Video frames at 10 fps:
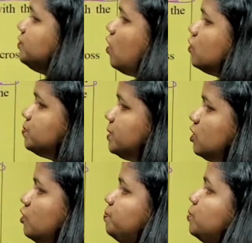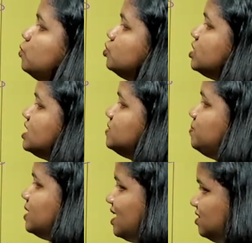offspring of Pooja's
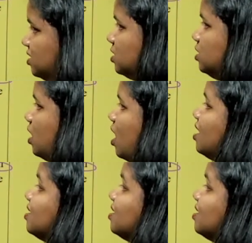brother are